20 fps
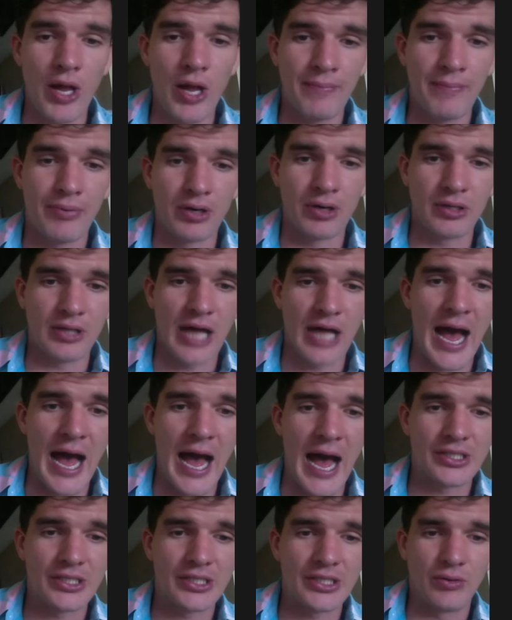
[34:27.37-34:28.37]
in per
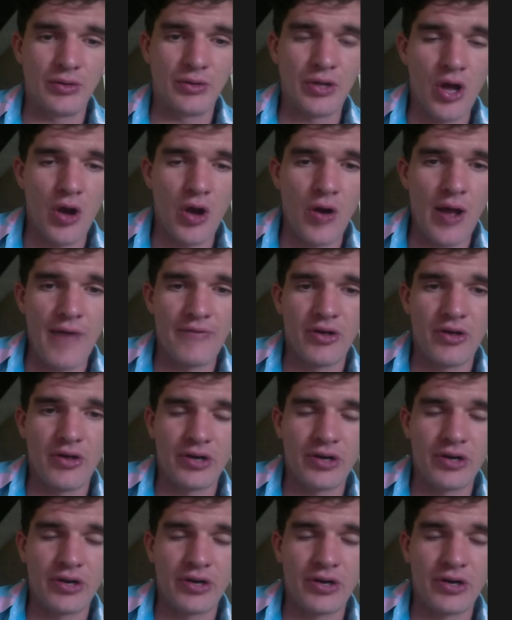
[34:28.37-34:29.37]
class, or you know every other
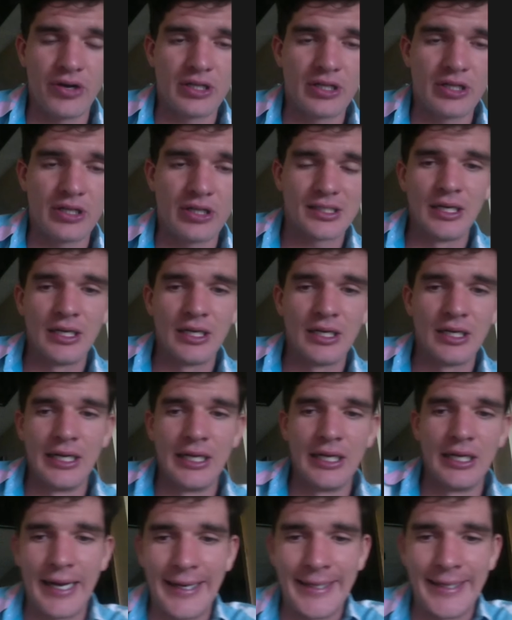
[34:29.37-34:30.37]
class,
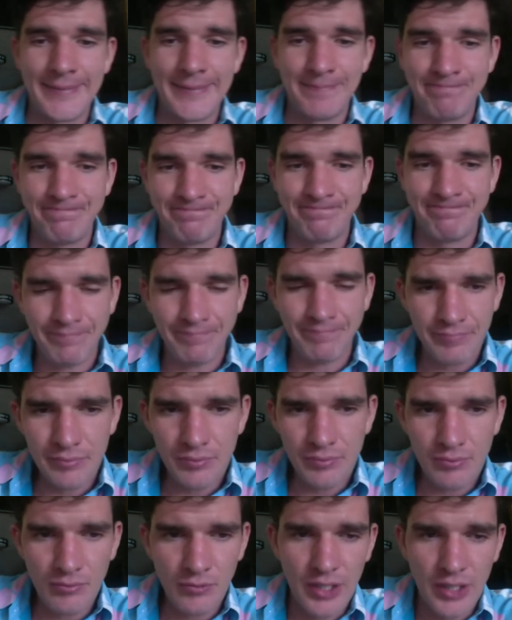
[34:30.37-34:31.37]
because um,
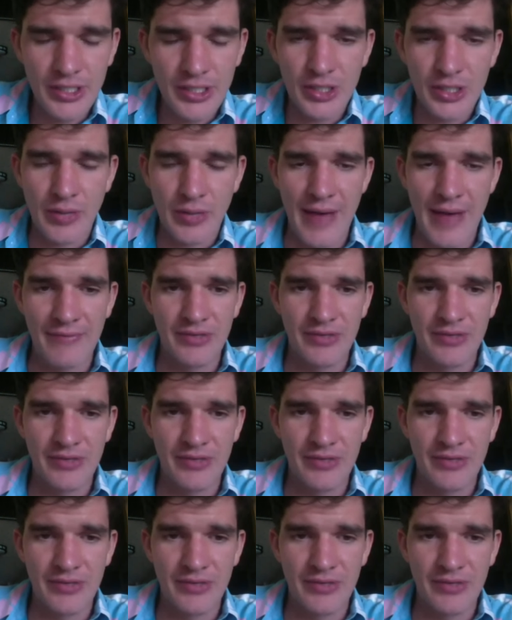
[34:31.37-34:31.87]
he doesn't have a